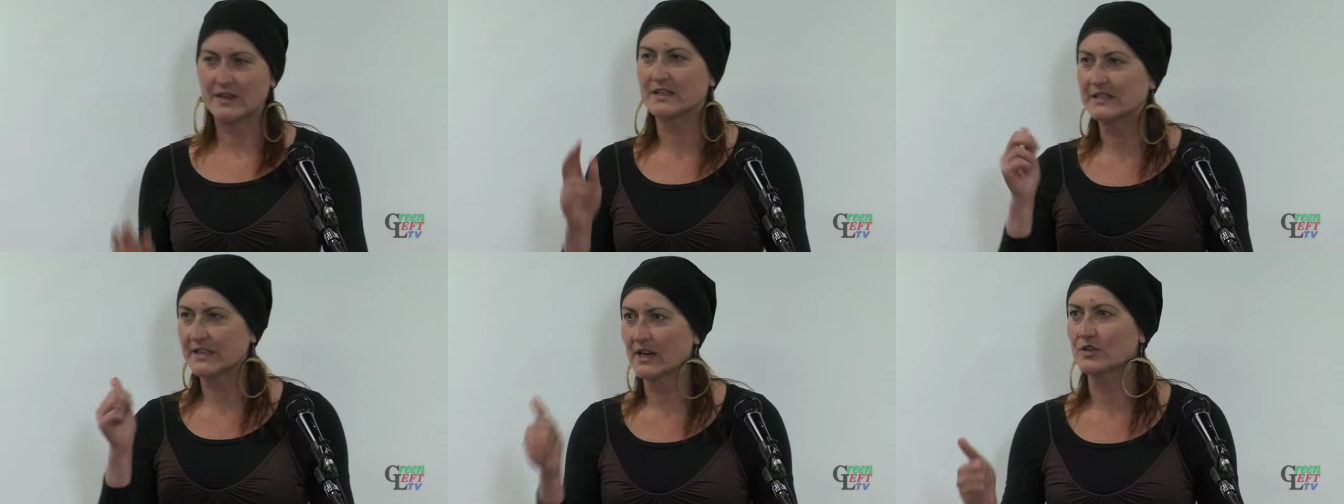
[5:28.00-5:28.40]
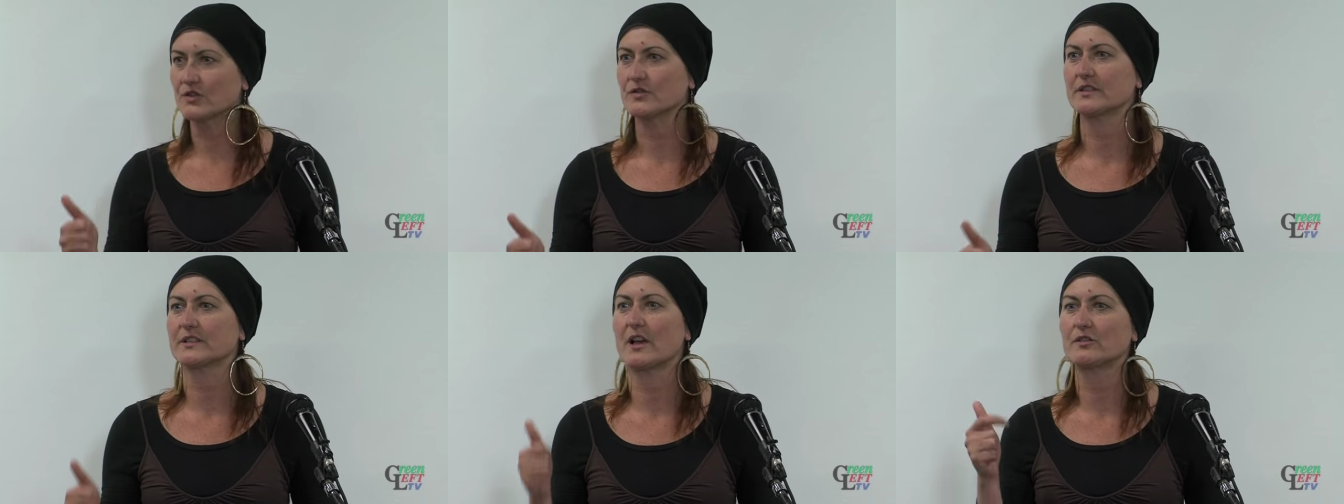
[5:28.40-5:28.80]
that
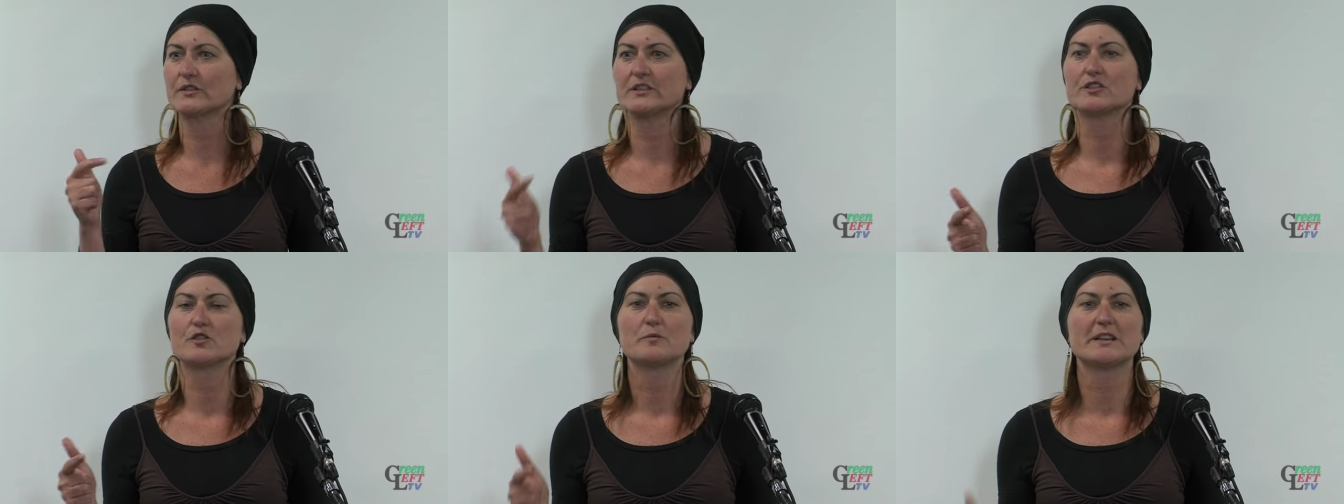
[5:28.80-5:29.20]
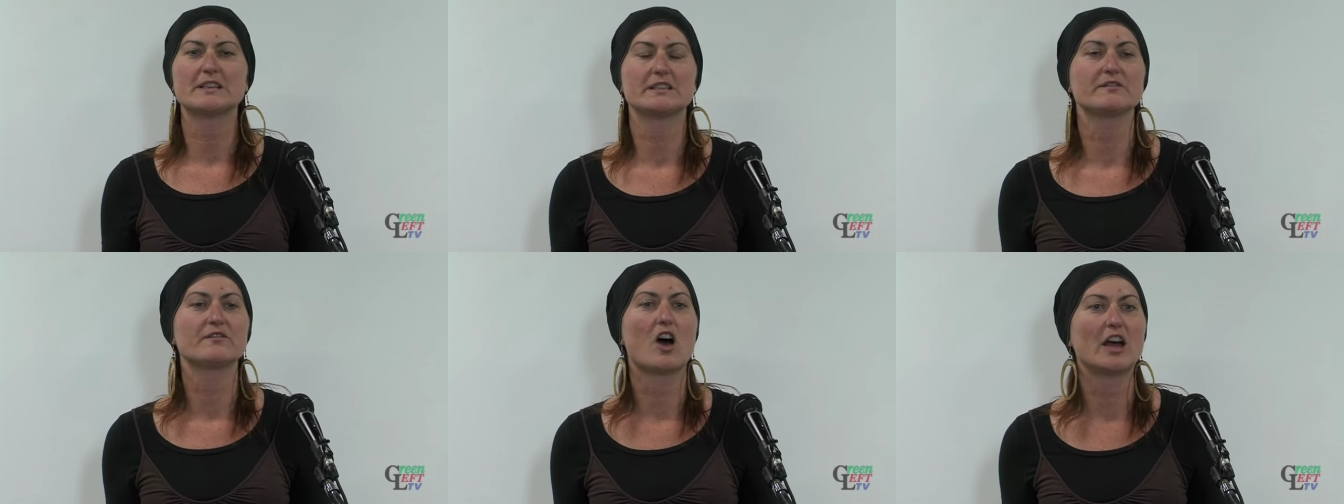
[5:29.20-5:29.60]
sexual assault and
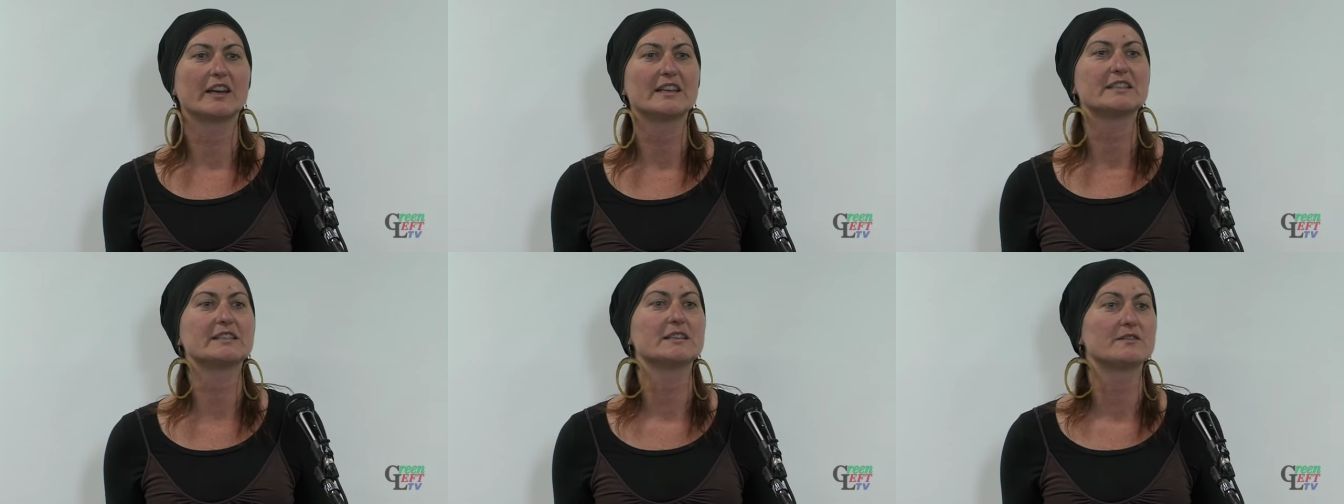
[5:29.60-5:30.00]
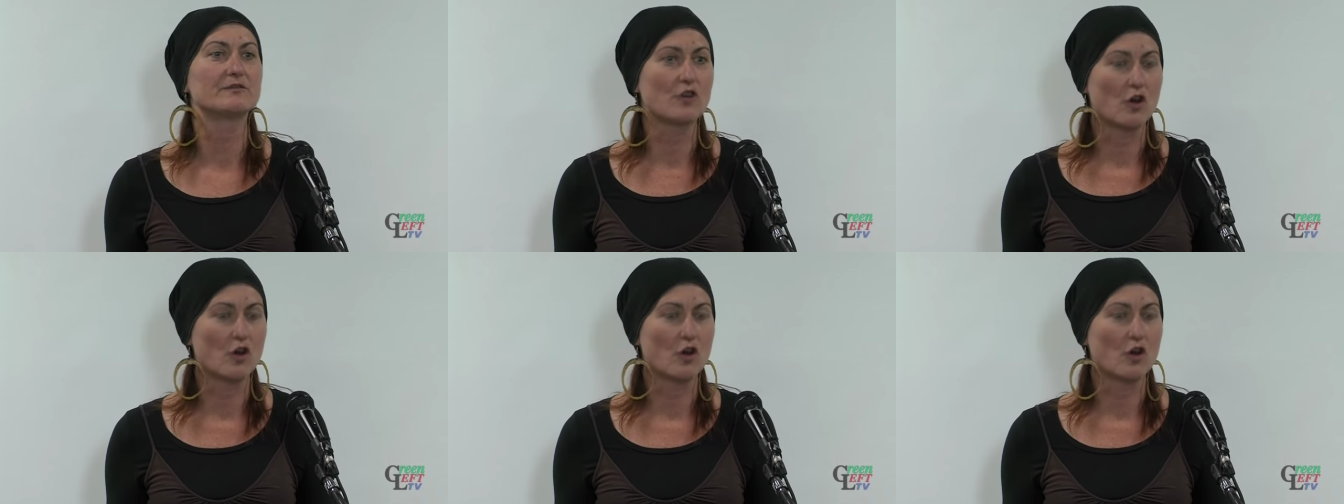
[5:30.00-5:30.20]
domestic violence is